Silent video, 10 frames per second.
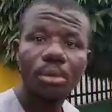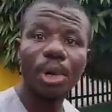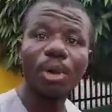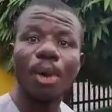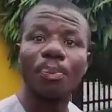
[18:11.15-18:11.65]

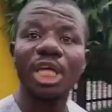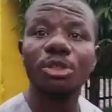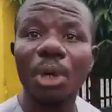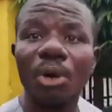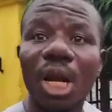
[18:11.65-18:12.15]
Power pass
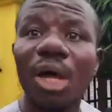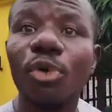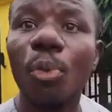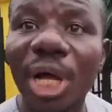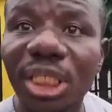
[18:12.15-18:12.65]
power,
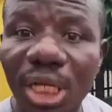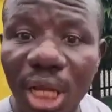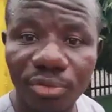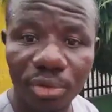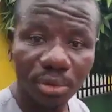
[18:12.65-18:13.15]
level pass
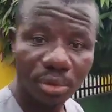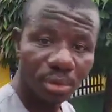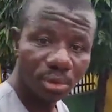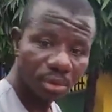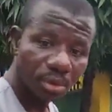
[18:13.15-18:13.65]
level.
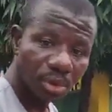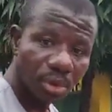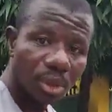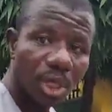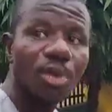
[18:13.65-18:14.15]

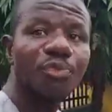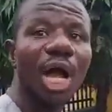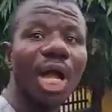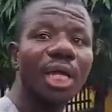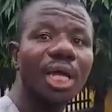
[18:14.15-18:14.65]
If
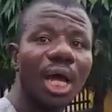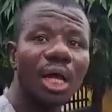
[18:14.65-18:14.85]
I hear,